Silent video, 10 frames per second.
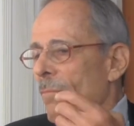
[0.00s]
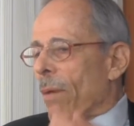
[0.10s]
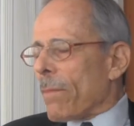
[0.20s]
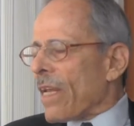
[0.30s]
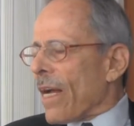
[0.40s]

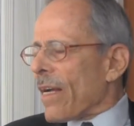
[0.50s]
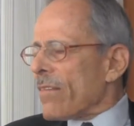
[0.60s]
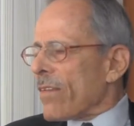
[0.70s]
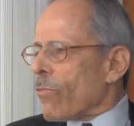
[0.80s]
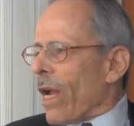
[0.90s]

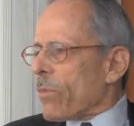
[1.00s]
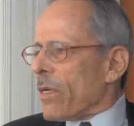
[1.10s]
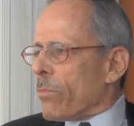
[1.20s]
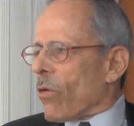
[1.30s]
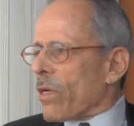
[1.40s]
peptides are rapidly
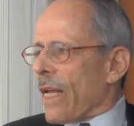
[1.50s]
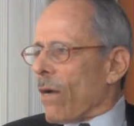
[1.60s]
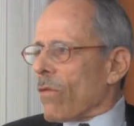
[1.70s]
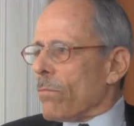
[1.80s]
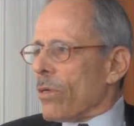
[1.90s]
broken
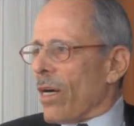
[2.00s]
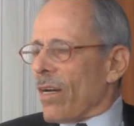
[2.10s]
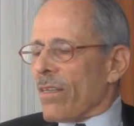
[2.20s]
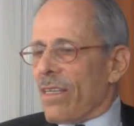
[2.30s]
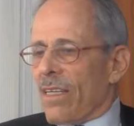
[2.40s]
down in
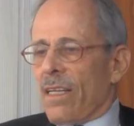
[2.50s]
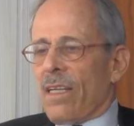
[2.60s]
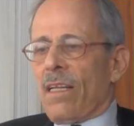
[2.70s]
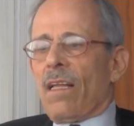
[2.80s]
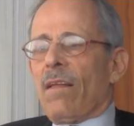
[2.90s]
blood.
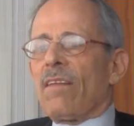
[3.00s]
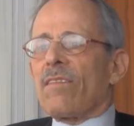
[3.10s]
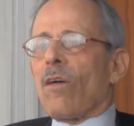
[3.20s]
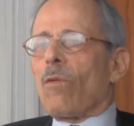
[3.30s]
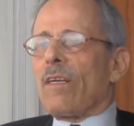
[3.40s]

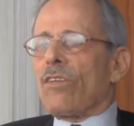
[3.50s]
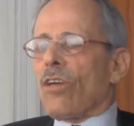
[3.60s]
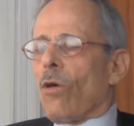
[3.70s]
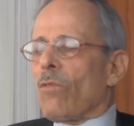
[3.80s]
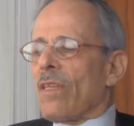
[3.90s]
So we
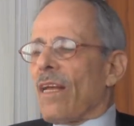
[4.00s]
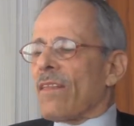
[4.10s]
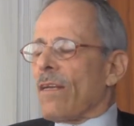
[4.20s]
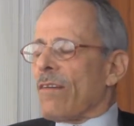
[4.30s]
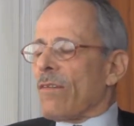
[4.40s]
showed that
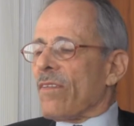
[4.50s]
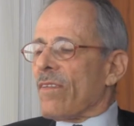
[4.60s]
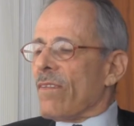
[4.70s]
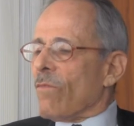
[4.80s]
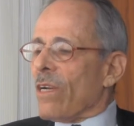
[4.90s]
there is
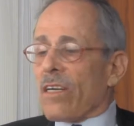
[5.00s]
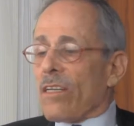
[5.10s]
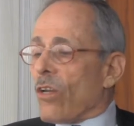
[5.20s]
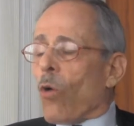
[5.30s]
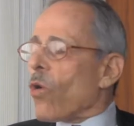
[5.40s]
really
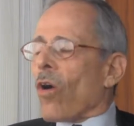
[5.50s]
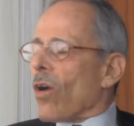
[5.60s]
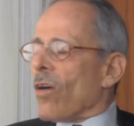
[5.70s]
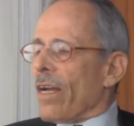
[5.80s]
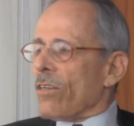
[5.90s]
no
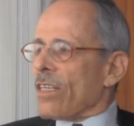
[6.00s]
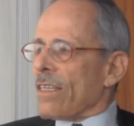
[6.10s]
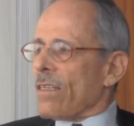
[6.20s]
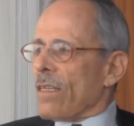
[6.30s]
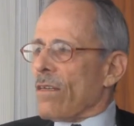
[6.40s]

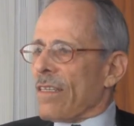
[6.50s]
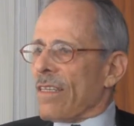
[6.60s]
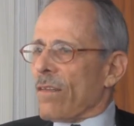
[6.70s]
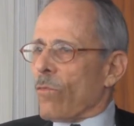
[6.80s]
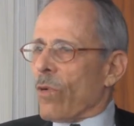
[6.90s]
correlation
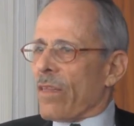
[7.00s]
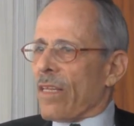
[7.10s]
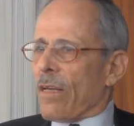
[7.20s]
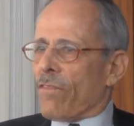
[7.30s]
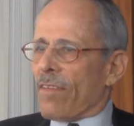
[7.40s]
with
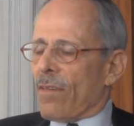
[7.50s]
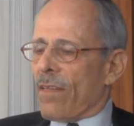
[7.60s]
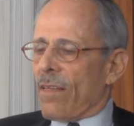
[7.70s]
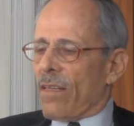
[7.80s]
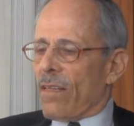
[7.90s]
the
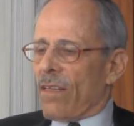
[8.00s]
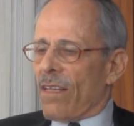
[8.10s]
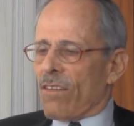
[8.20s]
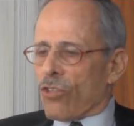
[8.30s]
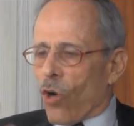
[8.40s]

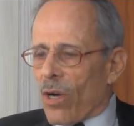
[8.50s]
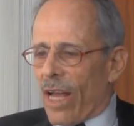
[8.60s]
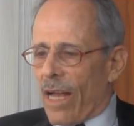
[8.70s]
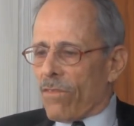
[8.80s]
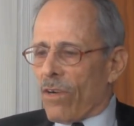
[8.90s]
short
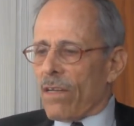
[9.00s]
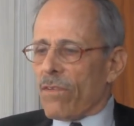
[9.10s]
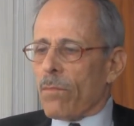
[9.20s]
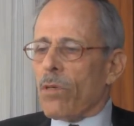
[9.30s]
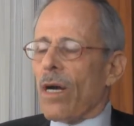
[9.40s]
half-life
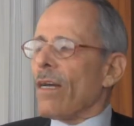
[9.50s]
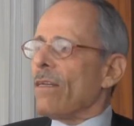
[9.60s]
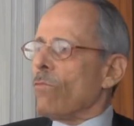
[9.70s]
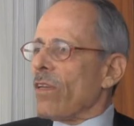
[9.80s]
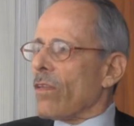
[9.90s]
in
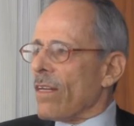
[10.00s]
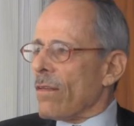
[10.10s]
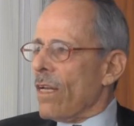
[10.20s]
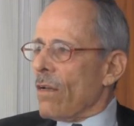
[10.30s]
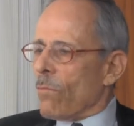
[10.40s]
blood with a
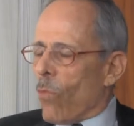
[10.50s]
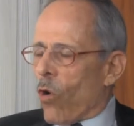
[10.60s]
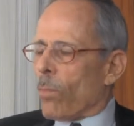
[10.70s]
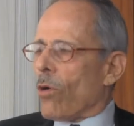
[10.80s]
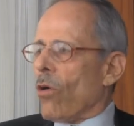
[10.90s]

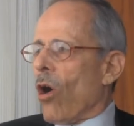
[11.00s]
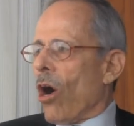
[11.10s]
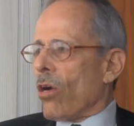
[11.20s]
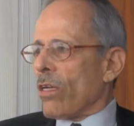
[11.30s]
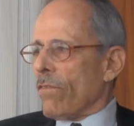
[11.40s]
more
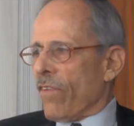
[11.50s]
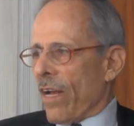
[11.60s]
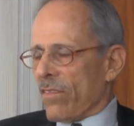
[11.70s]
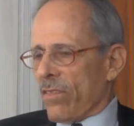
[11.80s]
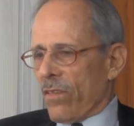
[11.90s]
prolonged
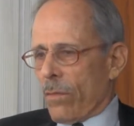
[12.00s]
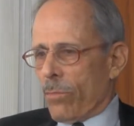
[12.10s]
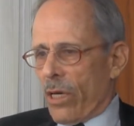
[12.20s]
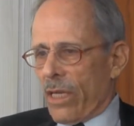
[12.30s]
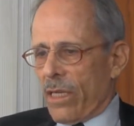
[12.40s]
effects in the
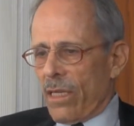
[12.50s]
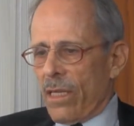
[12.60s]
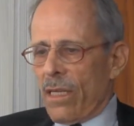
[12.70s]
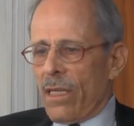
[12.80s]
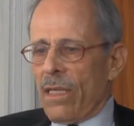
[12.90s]
brain.
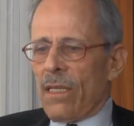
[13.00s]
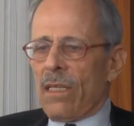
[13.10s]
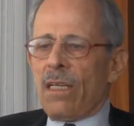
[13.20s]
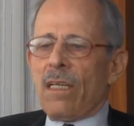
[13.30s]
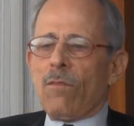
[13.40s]

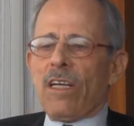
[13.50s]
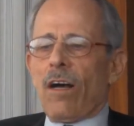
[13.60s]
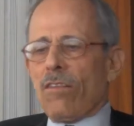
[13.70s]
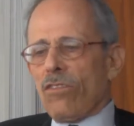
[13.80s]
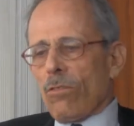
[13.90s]
We
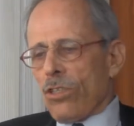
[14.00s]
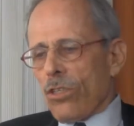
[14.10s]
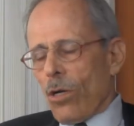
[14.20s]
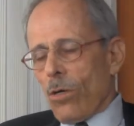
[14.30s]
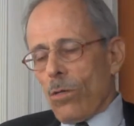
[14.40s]
also
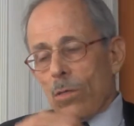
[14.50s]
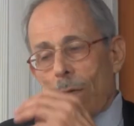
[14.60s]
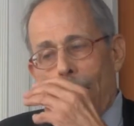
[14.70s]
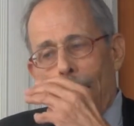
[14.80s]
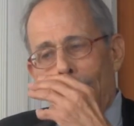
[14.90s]
showed
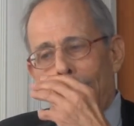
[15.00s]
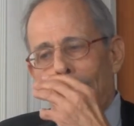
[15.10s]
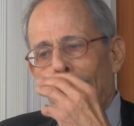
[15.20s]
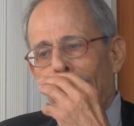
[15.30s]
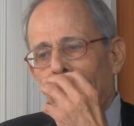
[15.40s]

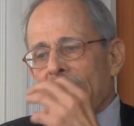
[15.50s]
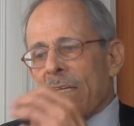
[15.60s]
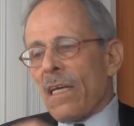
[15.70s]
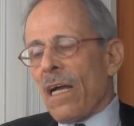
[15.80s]
that